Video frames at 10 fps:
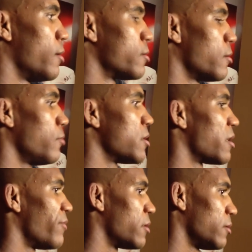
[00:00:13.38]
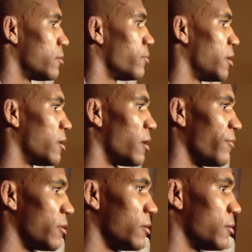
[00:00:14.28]
It's always everything to win and
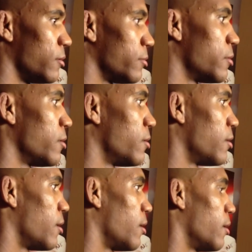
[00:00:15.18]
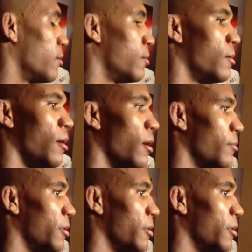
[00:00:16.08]
everything to lose. I